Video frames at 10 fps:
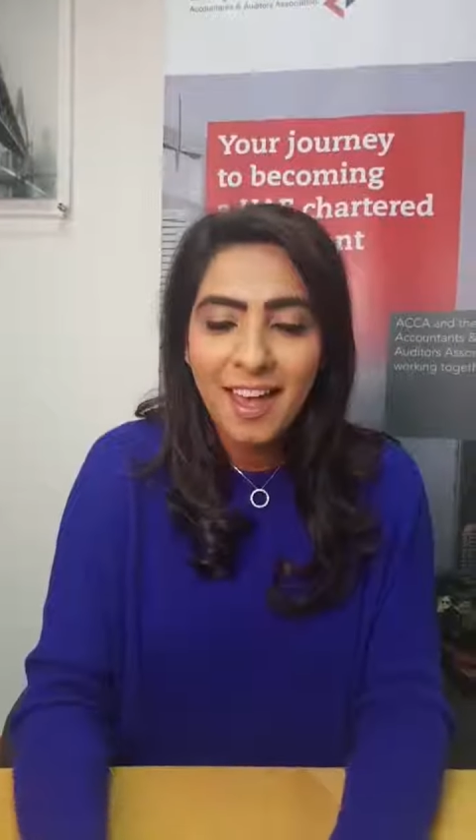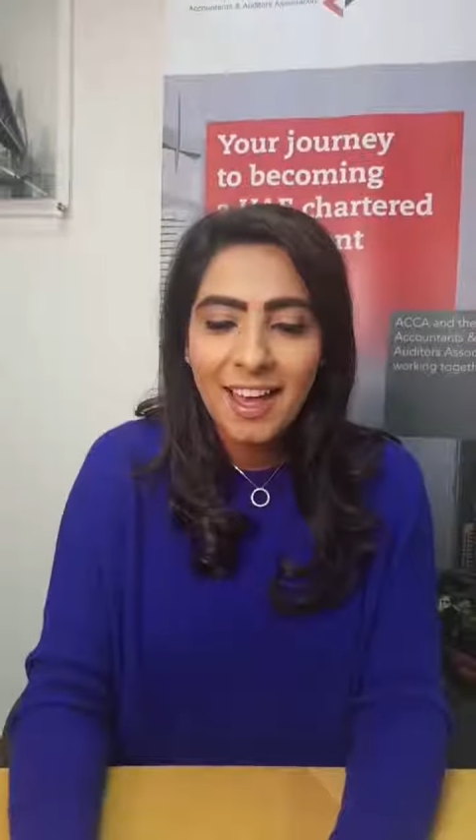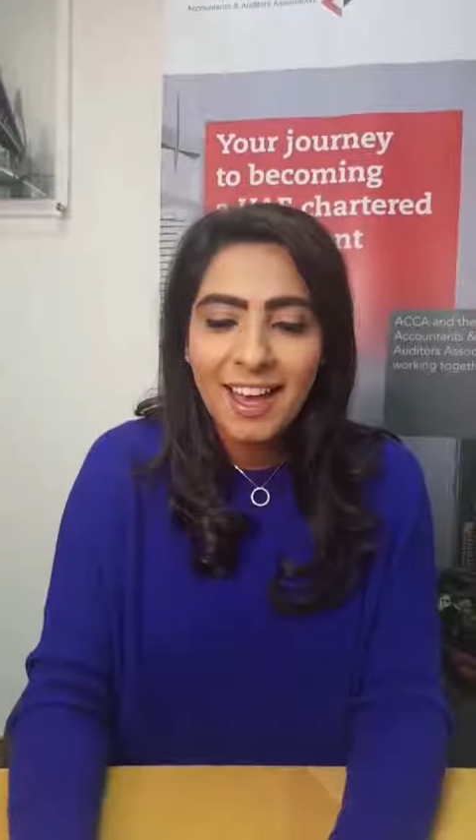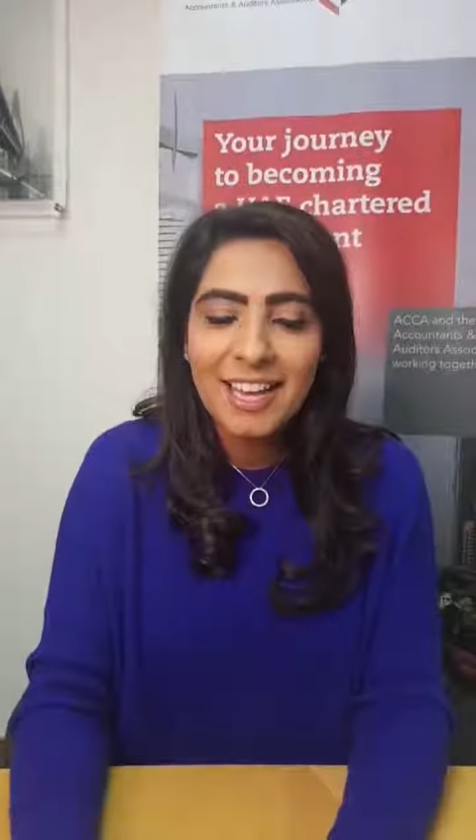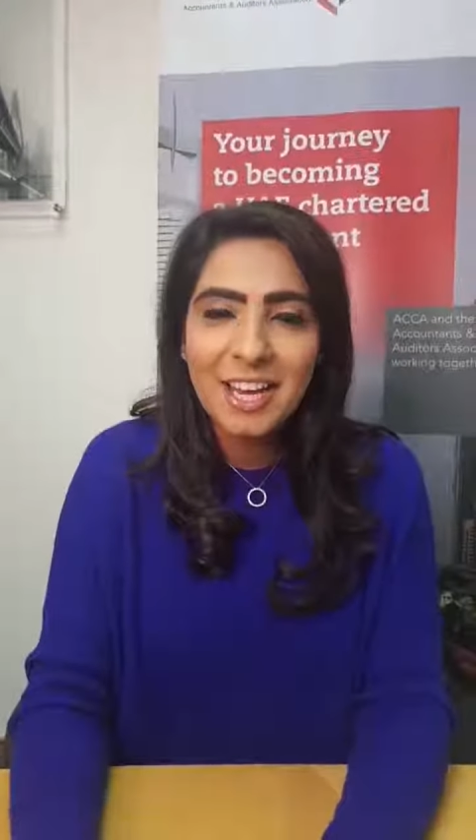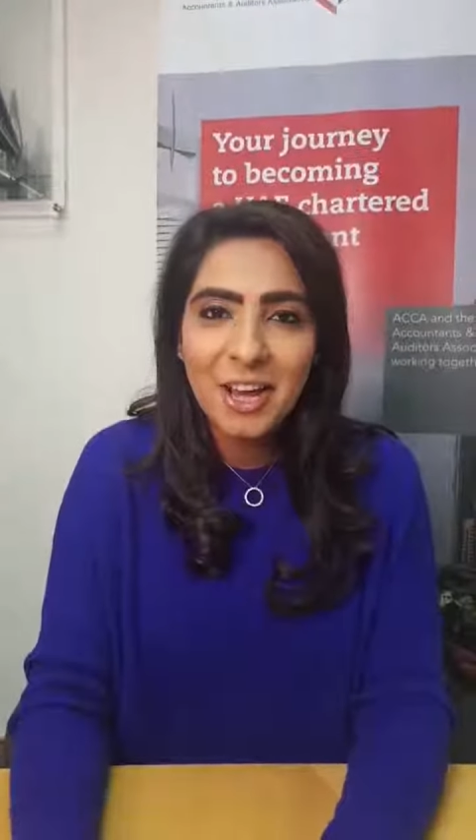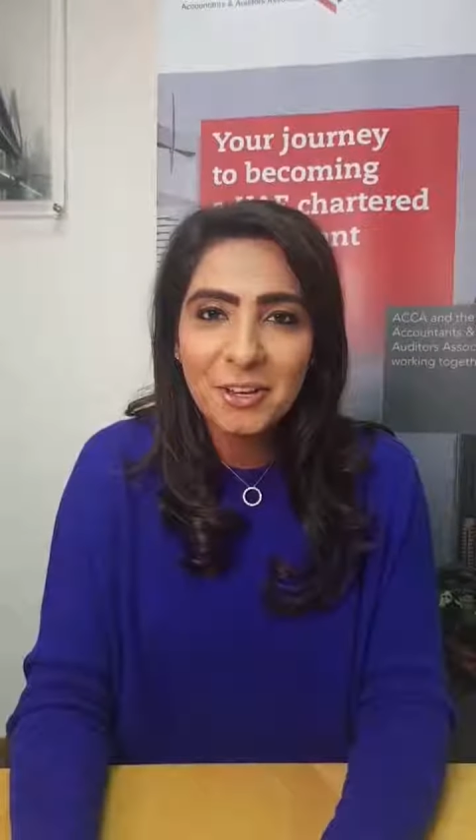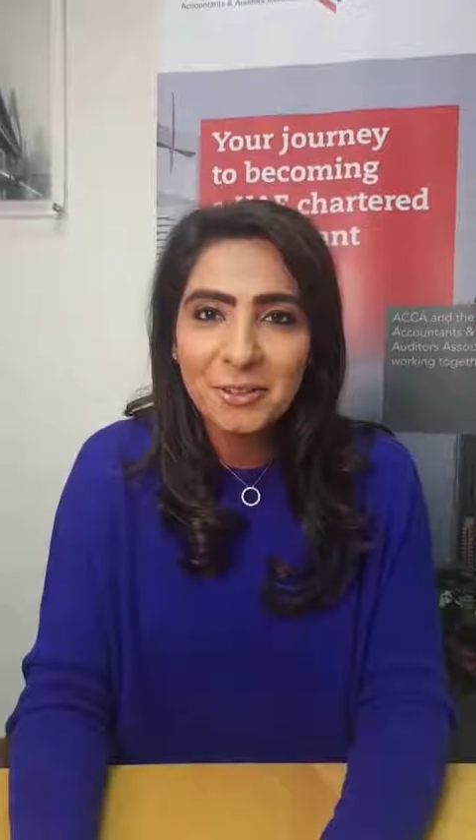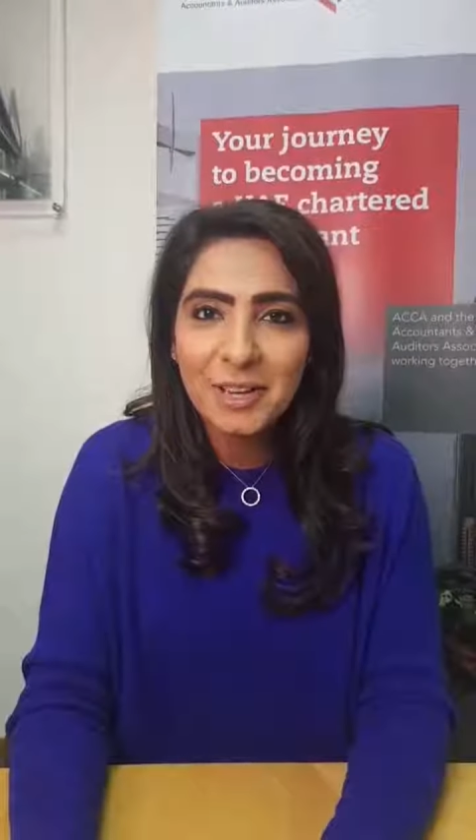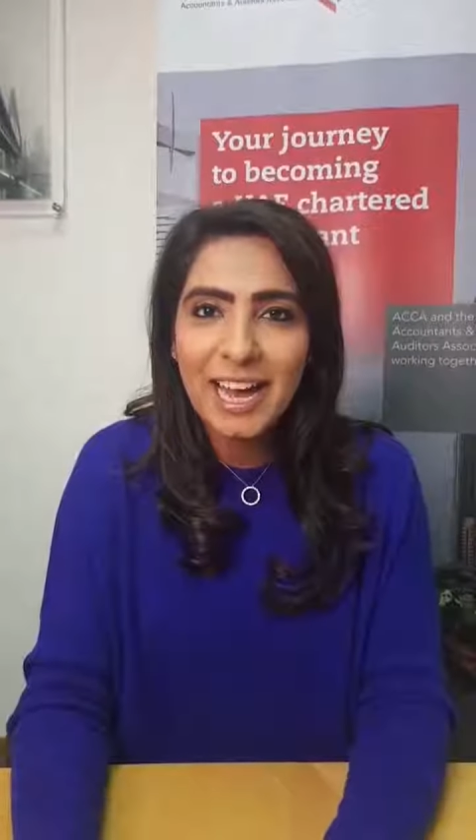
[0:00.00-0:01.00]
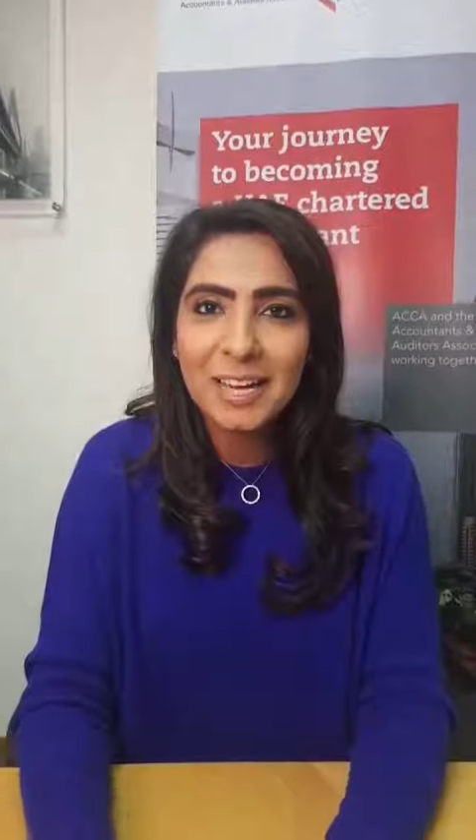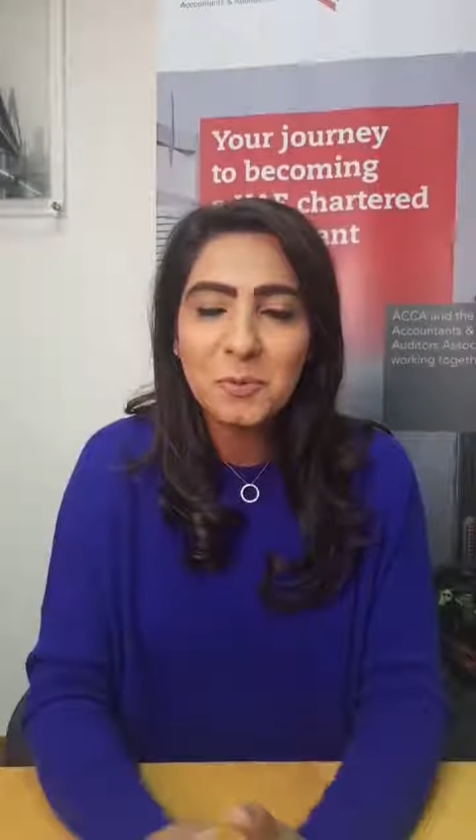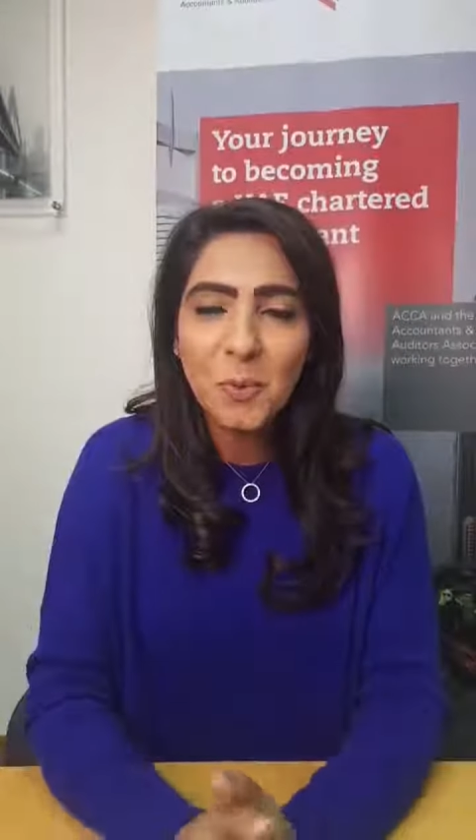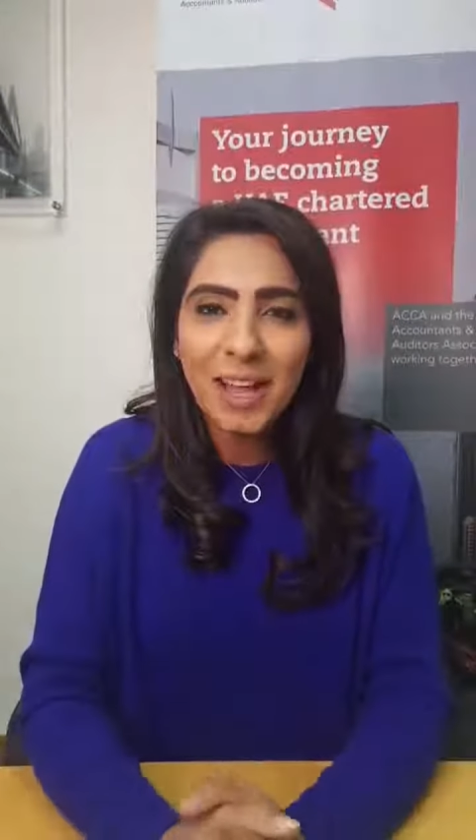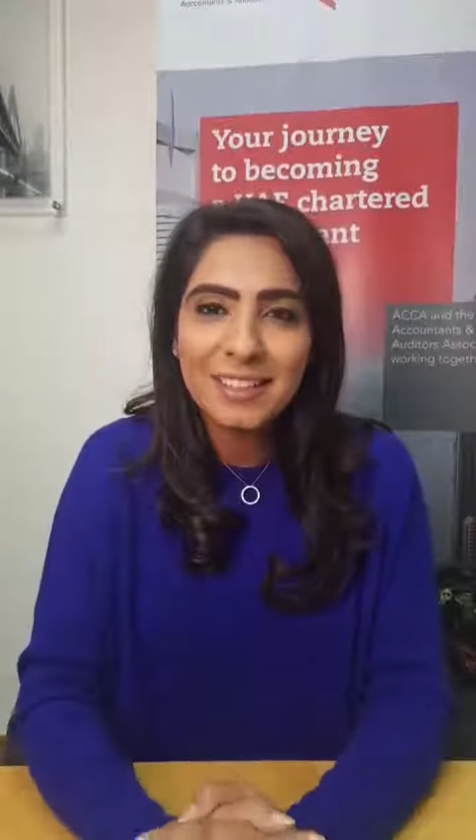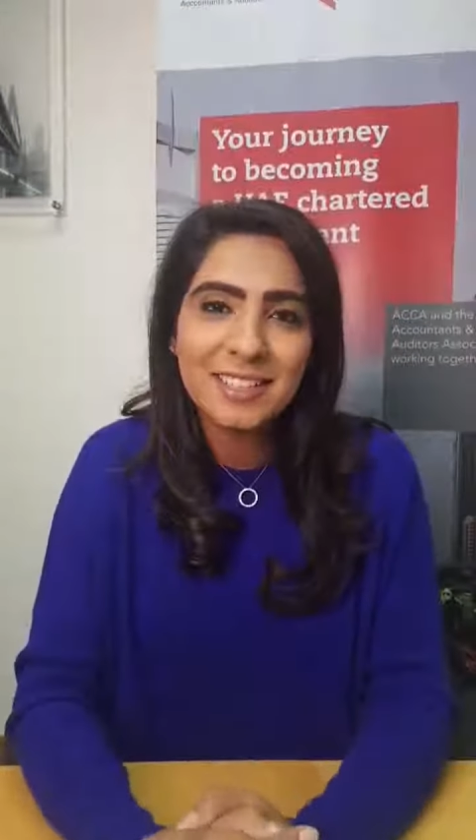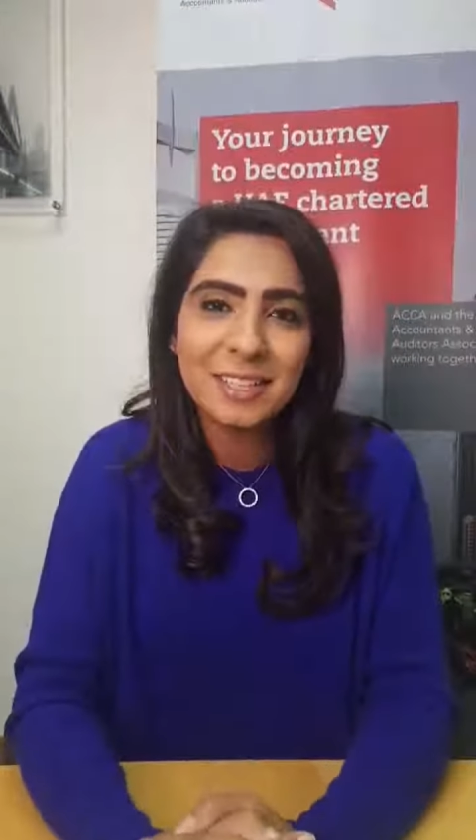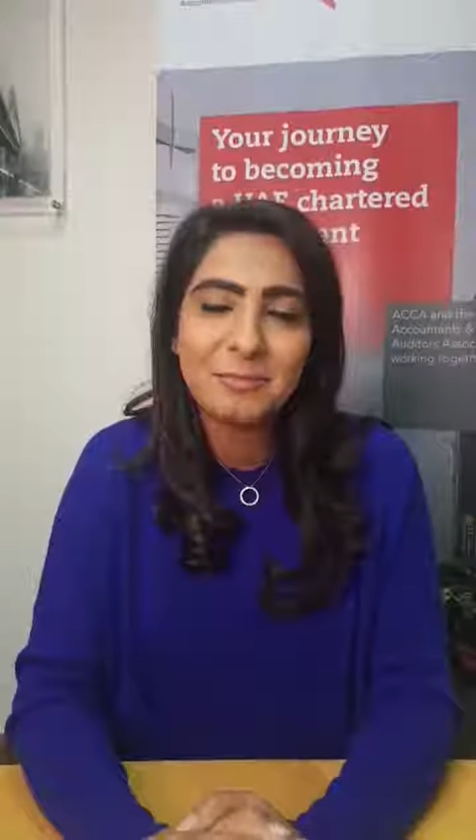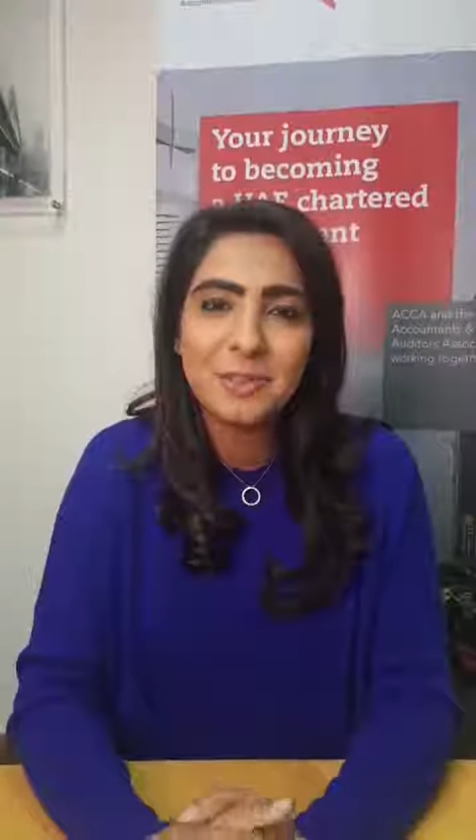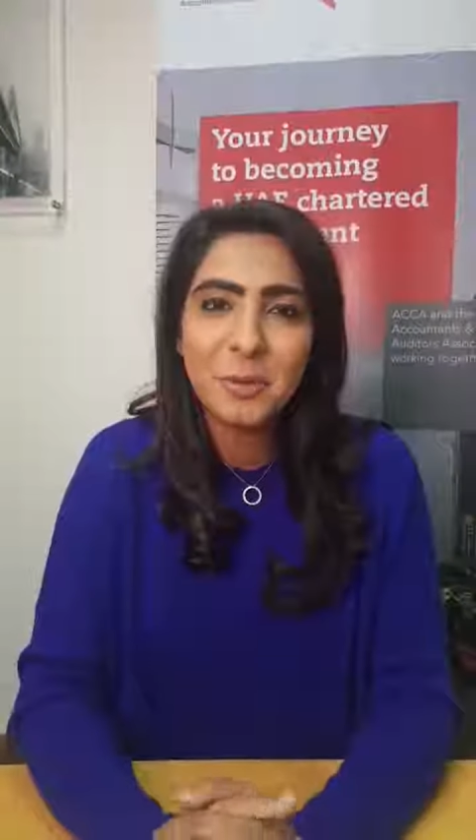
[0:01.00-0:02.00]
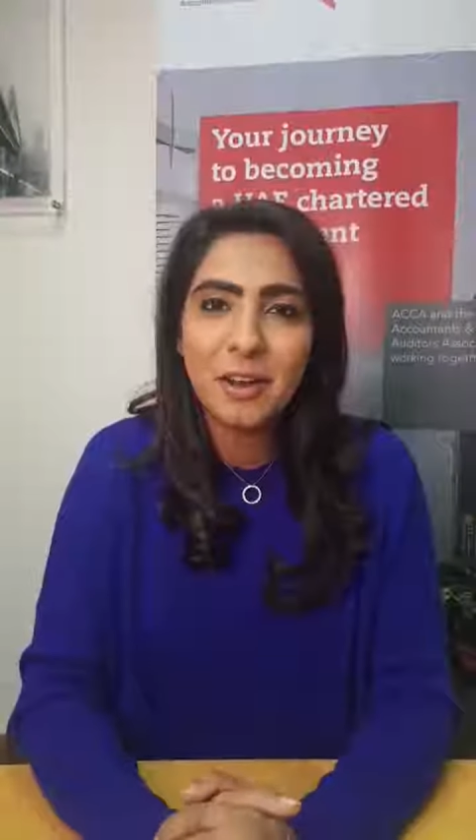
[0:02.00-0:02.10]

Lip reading: Hello and welcome to